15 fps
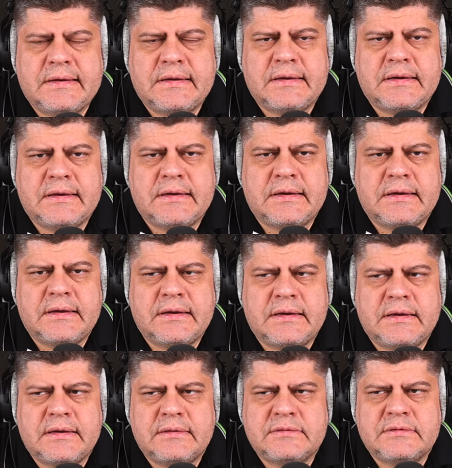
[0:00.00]

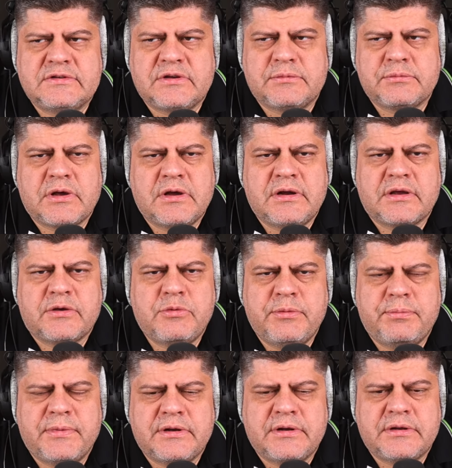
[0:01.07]
Uh, some kind of
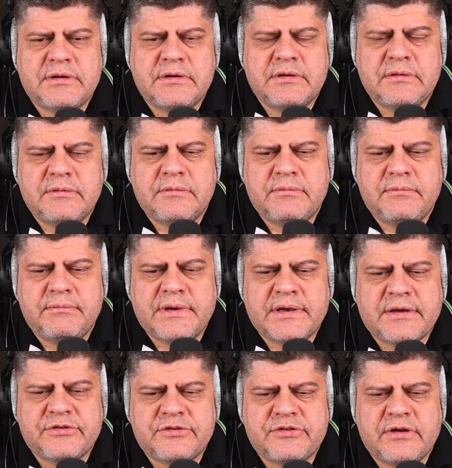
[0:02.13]
equipment.
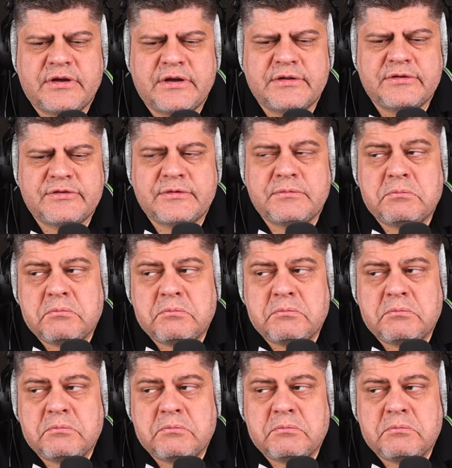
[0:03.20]
Mega science.